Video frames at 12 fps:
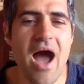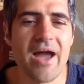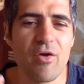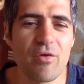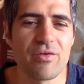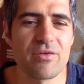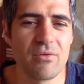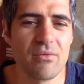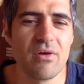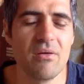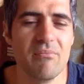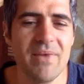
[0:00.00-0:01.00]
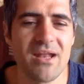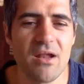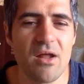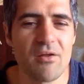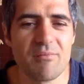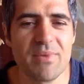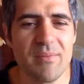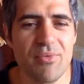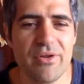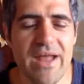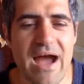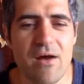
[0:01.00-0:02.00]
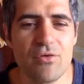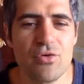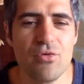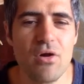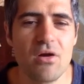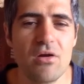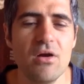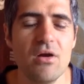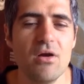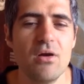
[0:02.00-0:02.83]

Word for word: i also uh, met a lot of people now who are